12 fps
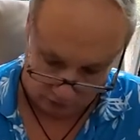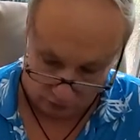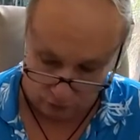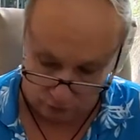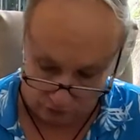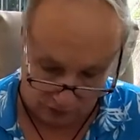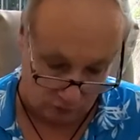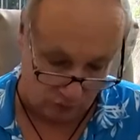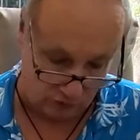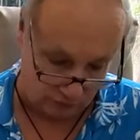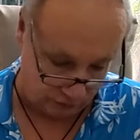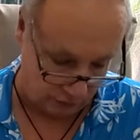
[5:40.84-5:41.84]
You damn
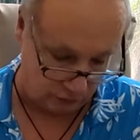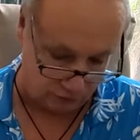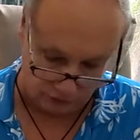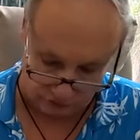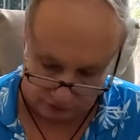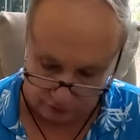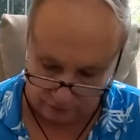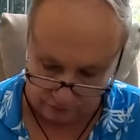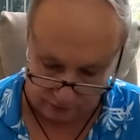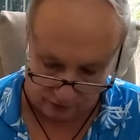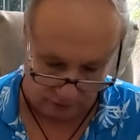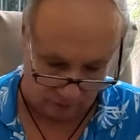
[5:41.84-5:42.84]
well know yourself
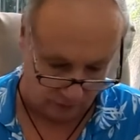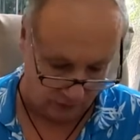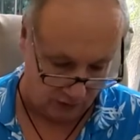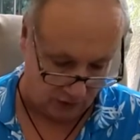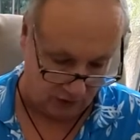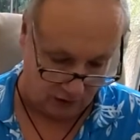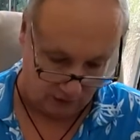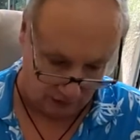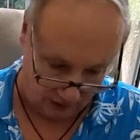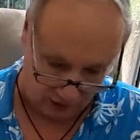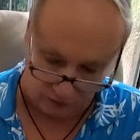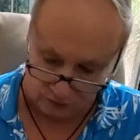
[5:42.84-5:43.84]
now. And
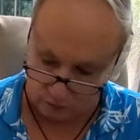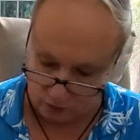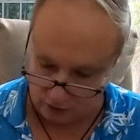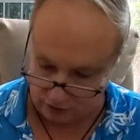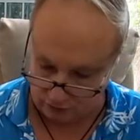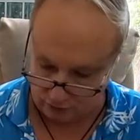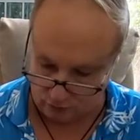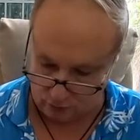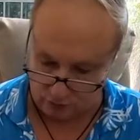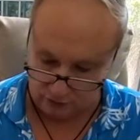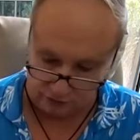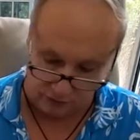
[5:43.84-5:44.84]
that's why you
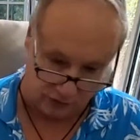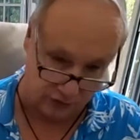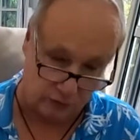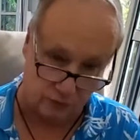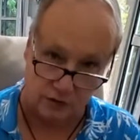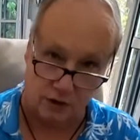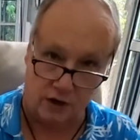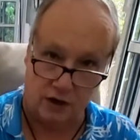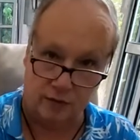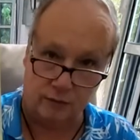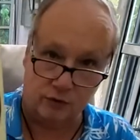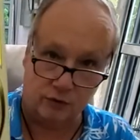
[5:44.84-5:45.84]
want to take your
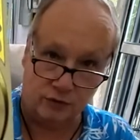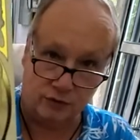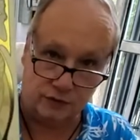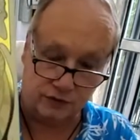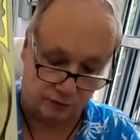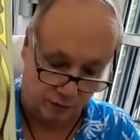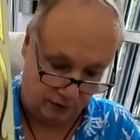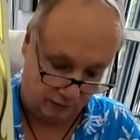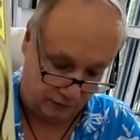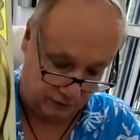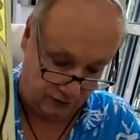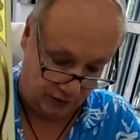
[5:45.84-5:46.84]
time in terms of this
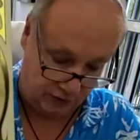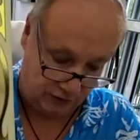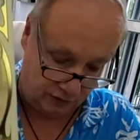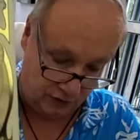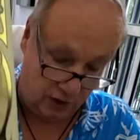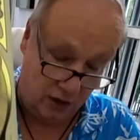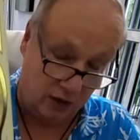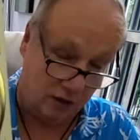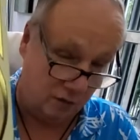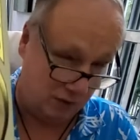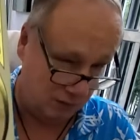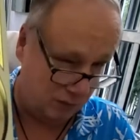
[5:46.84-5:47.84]
manifestation.
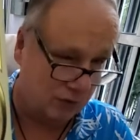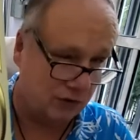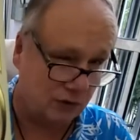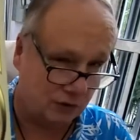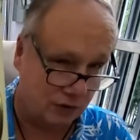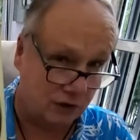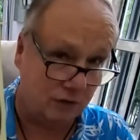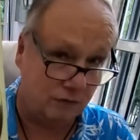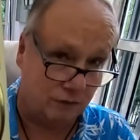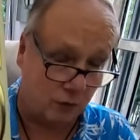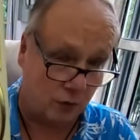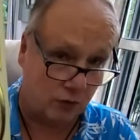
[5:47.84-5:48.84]
Maybe what you're looking
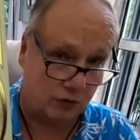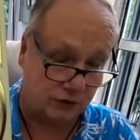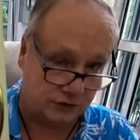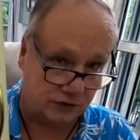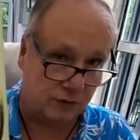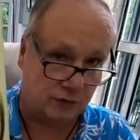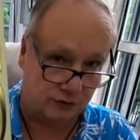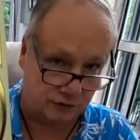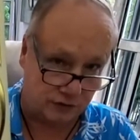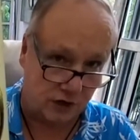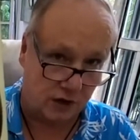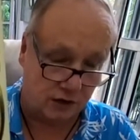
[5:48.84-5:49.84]
for is something
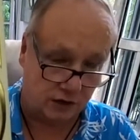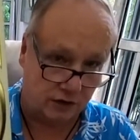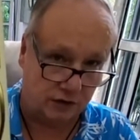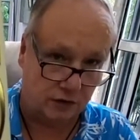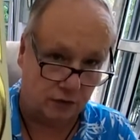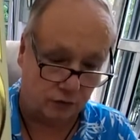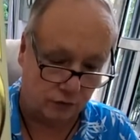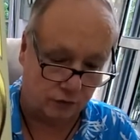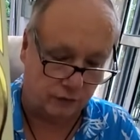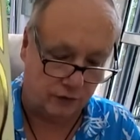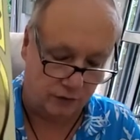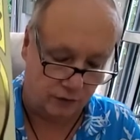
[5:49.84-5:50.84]
solid and
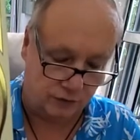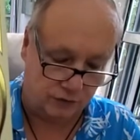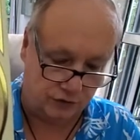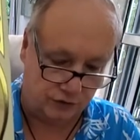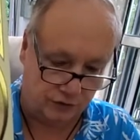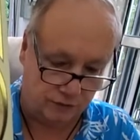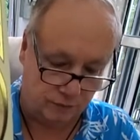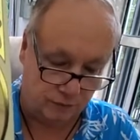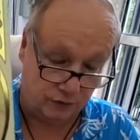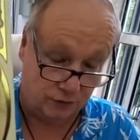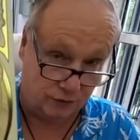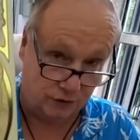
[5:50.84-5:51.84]
earth energy
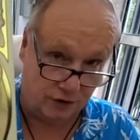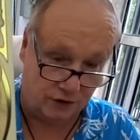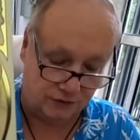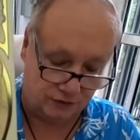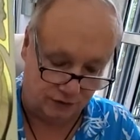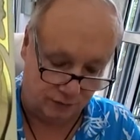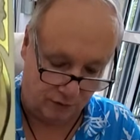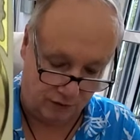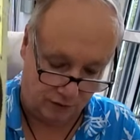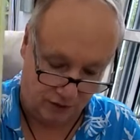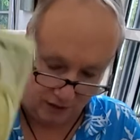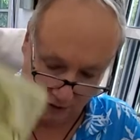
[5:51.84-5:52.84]
too, guys. Think
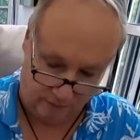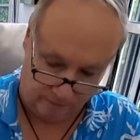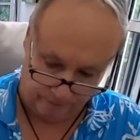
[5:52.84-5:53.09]
about that.